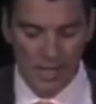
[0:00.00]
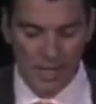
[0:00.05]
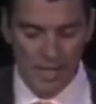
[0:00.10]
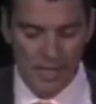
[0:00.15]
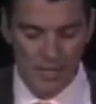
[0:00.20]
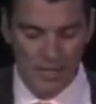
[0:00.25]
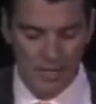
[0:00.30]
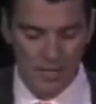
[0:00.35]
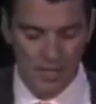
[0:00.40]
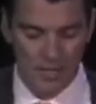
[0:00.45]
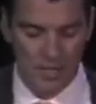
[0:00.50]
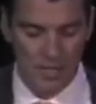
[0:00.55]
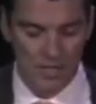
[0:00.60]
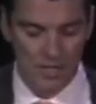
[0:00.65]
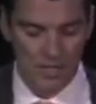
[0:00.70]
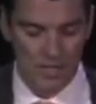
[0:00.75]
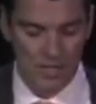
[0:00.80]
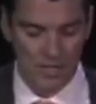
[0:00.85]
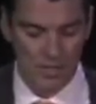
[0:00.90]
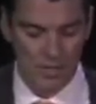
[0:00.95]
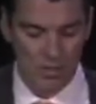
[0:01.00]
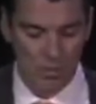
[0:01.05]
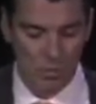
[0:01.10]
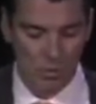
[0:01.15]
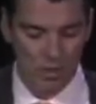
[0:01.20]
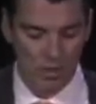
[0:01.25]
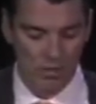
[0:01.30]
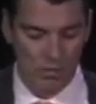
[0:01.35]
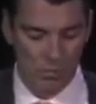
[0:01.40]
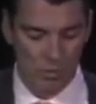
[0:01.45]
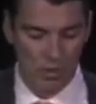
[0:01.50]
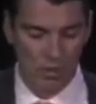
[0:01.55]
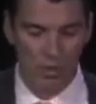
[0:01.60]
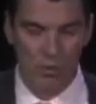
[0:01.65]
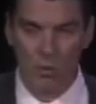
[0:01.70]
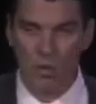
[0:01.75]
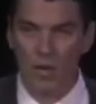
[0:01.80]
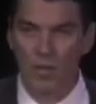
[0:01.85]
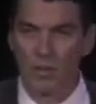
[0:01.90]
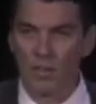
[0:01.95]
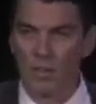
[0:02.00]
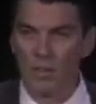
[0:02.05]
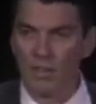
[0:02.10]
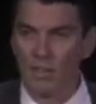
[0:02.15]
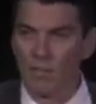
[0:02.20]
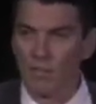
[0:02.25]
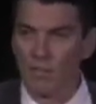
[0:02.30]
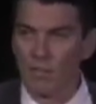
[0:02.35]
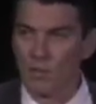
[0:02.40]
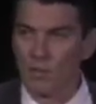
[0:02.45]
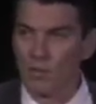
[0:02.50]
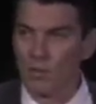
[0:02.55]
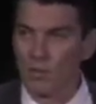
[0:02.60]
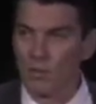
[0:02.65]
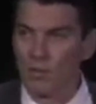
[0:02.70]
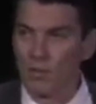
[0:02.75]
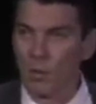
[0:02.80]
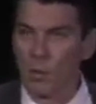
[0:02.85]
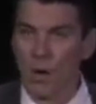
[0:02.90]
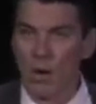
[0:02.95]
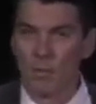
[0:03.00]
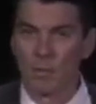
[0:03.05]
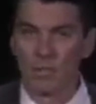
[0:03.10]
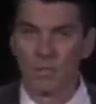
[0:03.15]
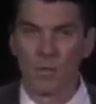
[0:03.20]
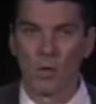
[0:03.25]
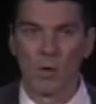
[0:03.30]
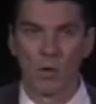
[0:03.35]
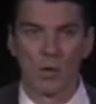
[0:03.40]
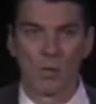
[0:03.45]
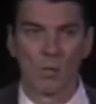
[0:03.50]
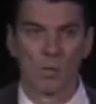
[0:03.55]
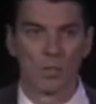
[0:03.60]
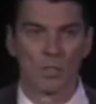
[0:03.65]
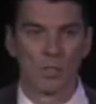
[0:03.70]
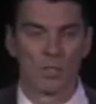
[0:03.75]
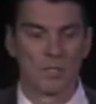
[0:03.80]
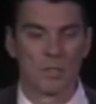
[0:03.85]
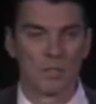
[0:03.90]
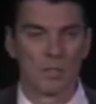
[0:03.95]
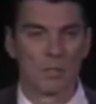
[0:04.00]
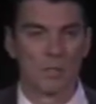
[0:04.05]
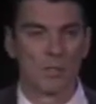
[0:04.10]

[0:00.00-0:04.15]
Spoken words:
and it's the story of really where I think the future of the web is going, which is